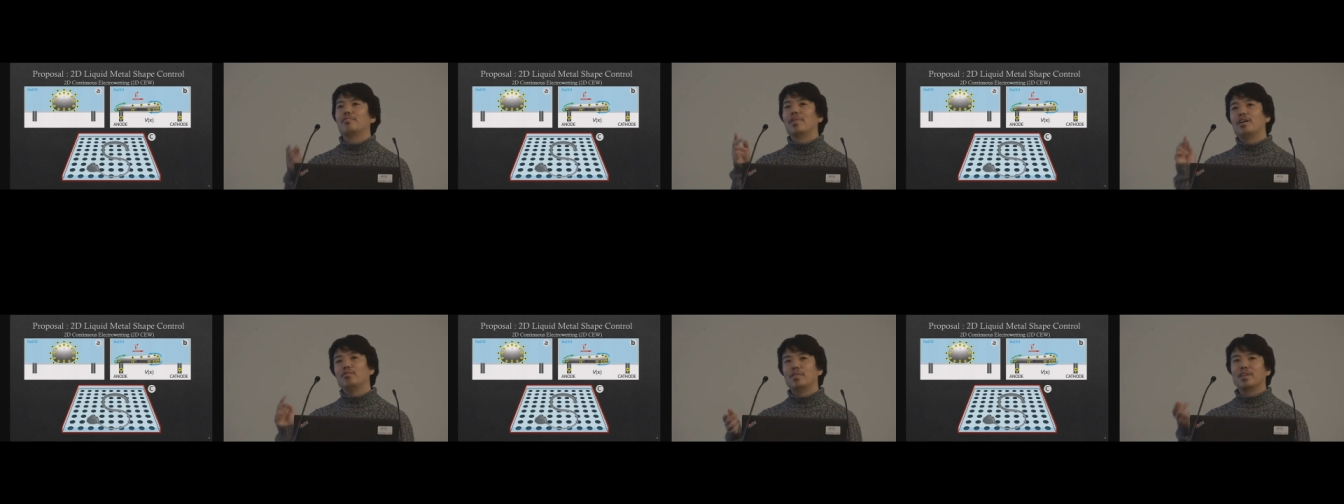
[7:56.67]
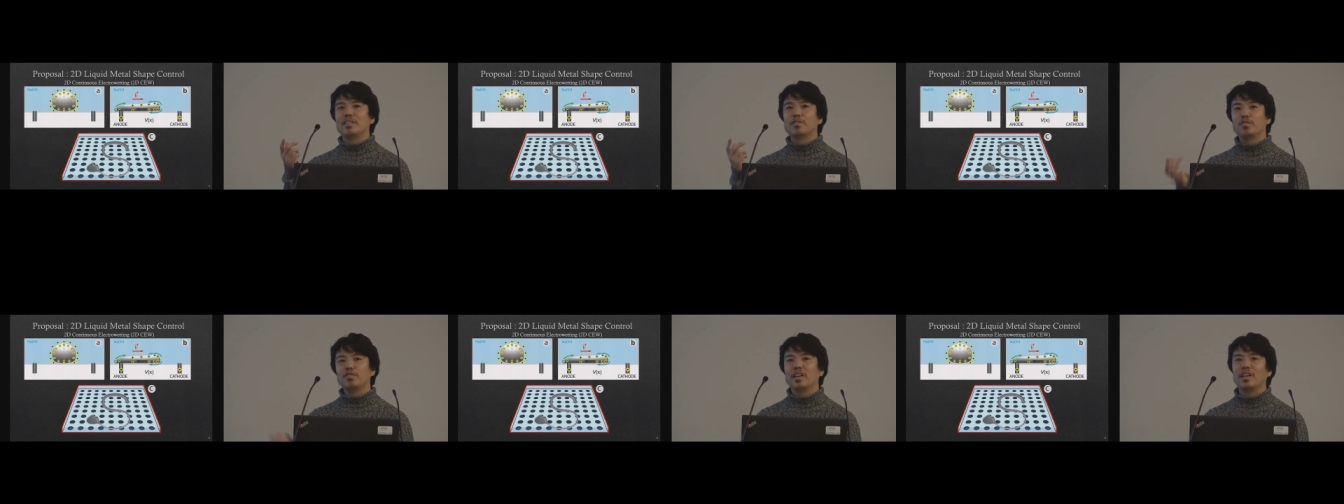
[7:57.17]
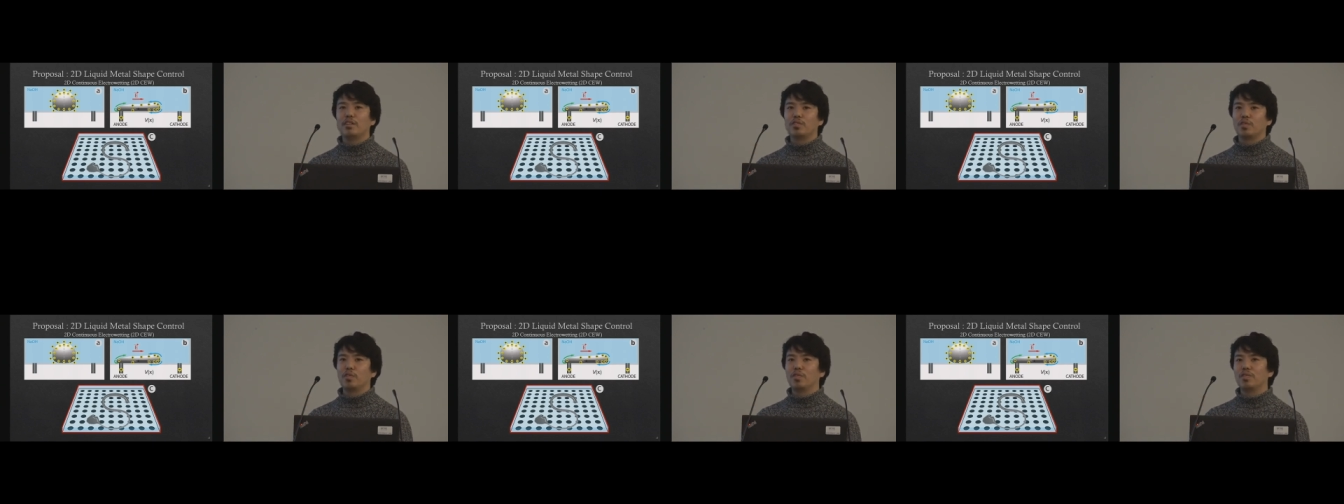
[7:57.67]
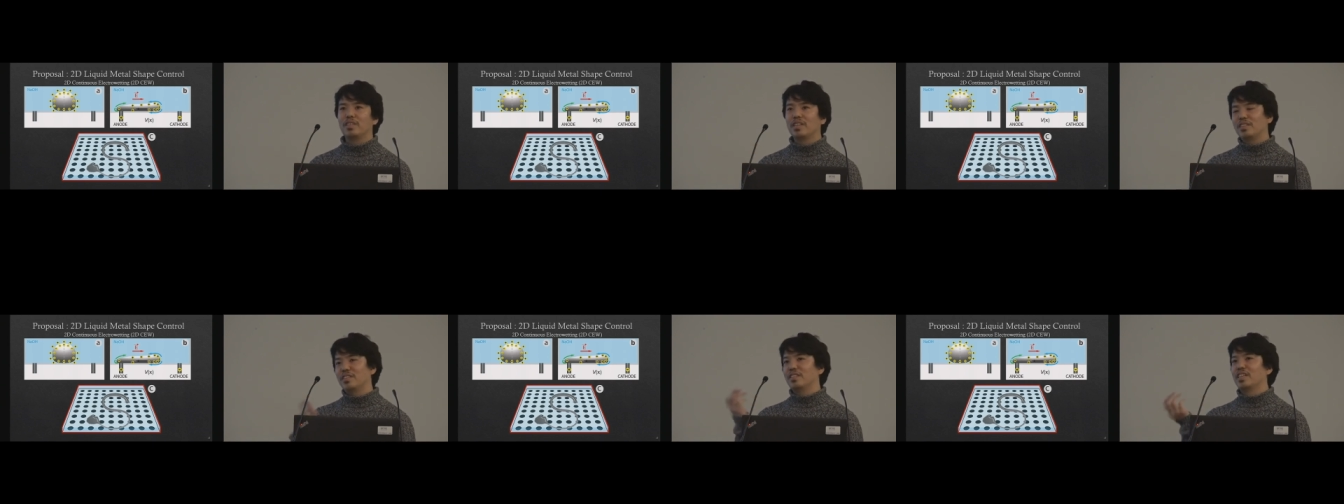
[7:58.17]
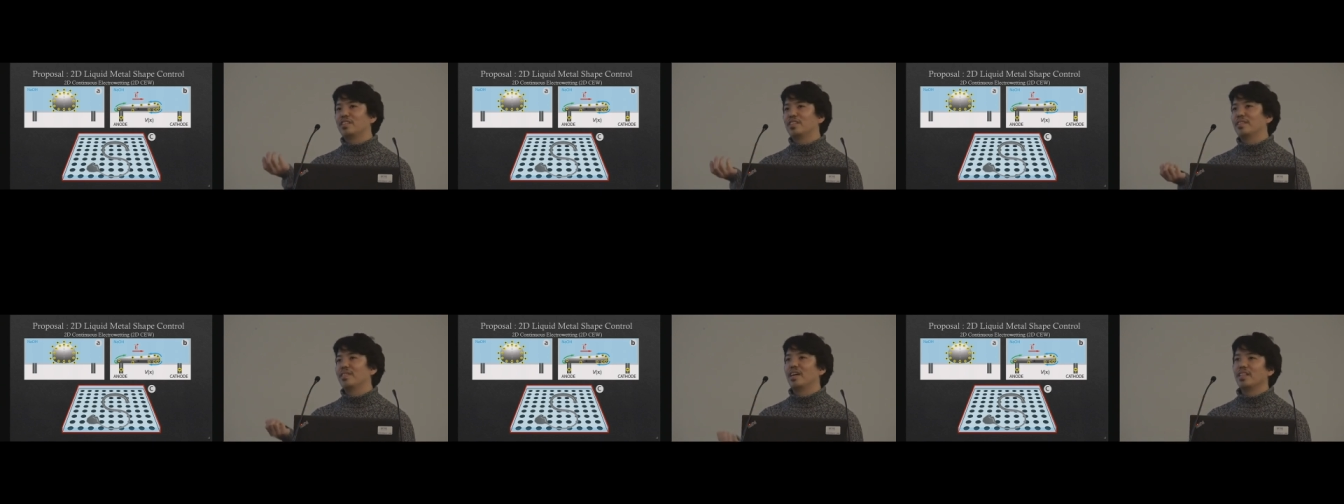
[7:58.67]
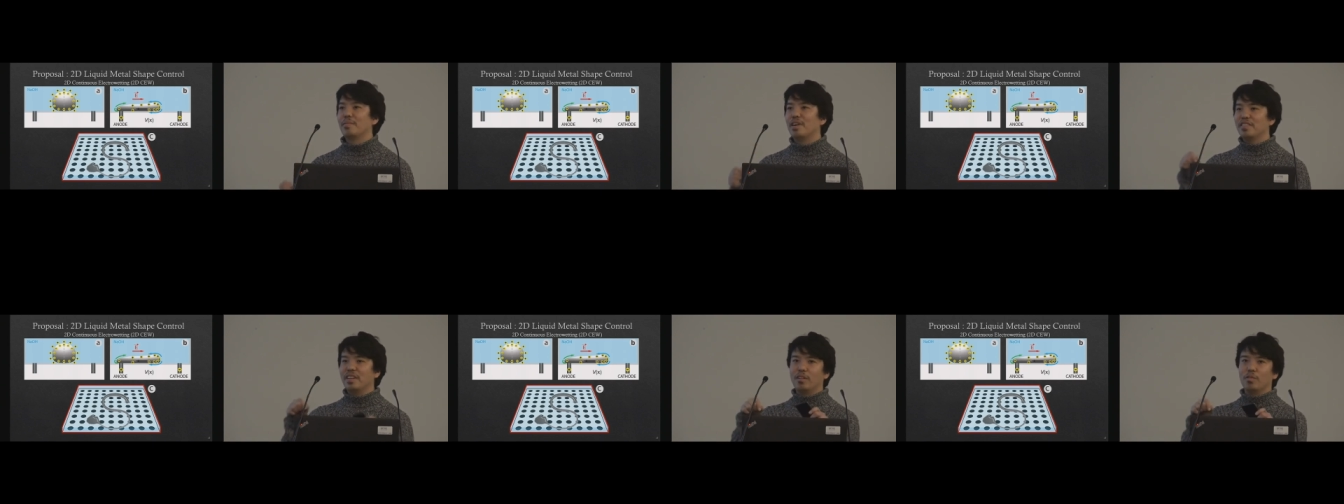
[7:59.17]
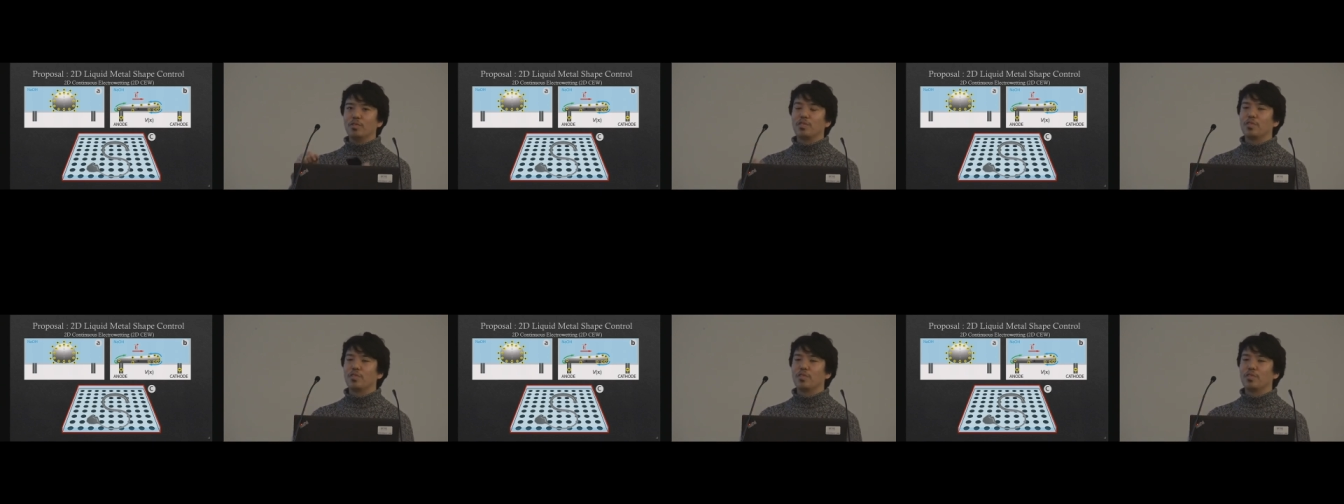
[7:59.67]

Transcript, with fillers: 1 or 2 electrode, just that's it, and manually